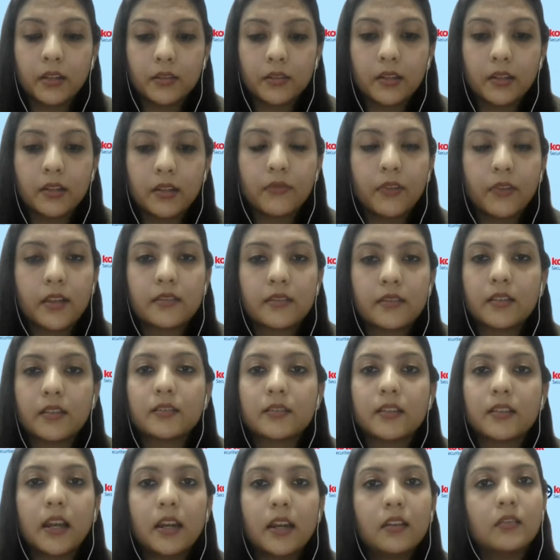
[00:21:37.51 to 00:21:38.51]
uh, the difference
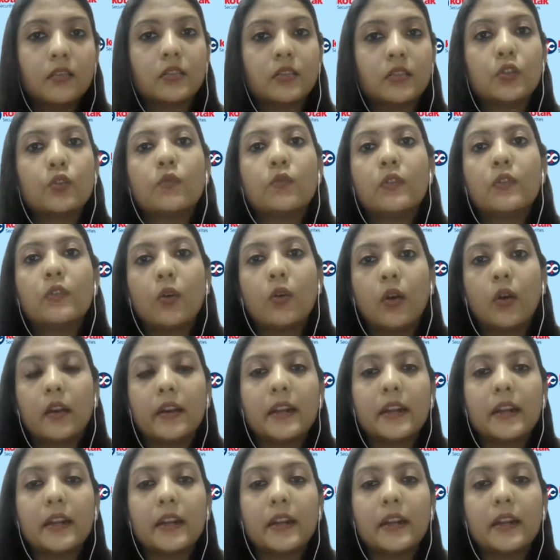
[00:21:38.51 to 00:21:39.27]
is that you will